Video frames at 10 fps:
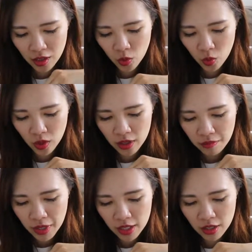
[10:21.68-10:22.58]
water
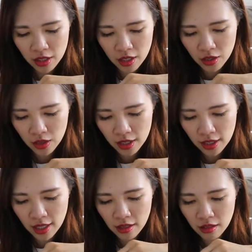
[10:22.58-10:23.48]
mixed to the
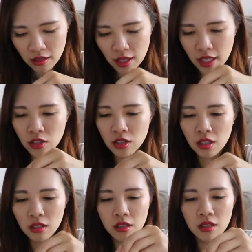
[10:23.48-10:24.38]
sand texture.
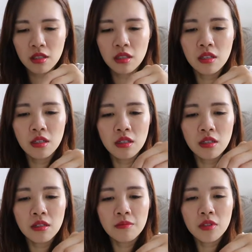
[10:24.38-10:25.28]

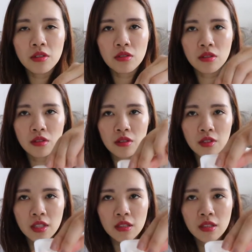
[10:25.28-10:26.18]
I'm not too sure if you
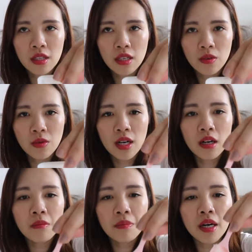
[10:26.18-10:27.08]
can see it
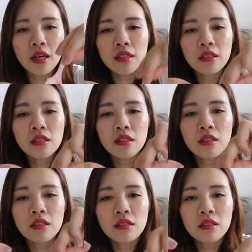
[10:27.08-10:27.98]
well, but it's got
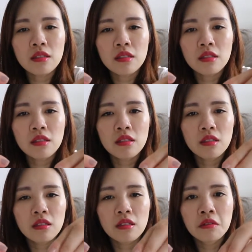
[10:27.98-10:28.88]
this,
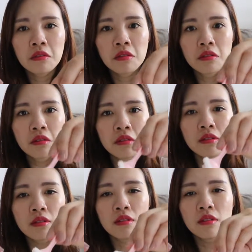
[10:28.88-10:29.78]
look